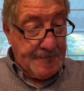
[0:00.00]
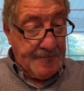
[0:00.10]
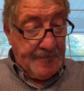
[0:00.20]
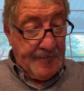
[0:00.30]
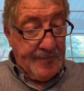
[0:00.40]

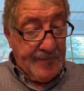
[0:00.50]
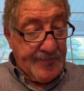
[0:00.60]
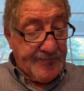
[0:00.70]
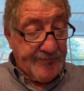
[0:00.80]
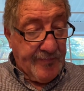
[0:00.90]

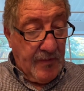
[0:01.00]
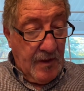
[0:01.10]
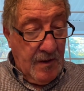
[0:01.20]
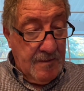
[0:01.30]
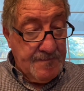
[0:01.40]

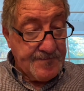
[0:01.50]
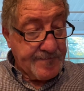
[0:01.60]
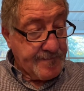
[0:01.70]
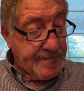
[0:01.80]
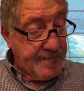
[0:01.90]

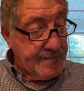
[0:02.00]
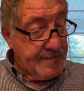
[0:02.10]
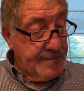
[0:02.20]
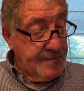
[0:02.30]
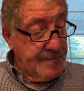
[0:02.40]

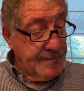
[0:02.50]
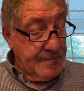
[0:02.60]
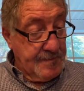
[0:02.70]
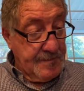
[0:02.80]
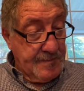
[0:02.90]

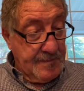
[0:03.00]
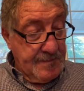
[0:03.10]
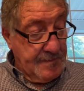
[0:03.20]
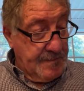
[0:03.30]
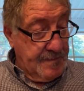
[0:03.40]

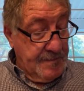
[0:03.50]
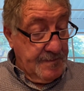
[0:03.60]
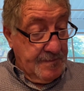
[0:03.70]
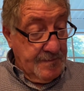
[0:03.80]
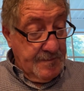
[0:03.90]

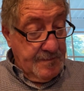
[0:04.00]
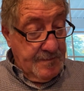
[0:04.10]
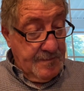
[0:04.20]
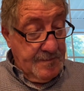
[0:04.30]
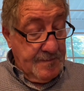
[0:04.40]

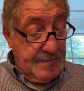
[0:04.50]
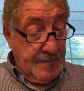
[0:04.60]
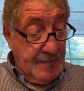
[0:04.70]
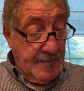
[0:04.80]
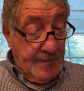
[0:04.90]

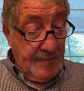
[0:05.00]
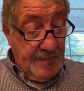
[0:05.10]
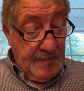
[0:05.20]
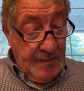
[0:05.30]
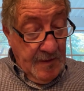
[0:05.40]

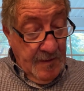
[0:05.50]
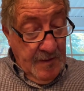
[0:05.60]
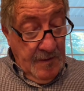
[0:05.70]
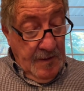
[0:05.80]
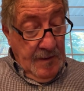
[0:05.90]

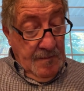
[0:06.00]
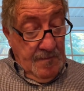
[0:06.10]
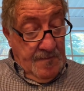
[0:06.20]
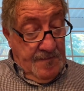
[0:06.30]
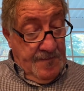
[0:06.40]

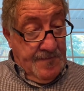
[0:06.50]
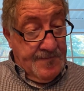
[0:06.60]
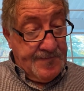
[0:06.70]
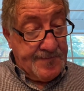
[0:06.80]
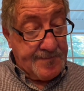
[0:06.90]

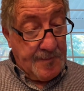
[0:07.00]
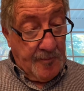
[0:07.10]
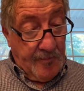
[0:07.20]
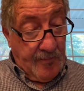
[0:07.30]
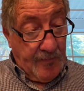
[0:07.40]

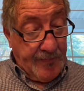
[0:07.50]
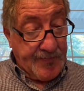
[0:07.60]
(silence)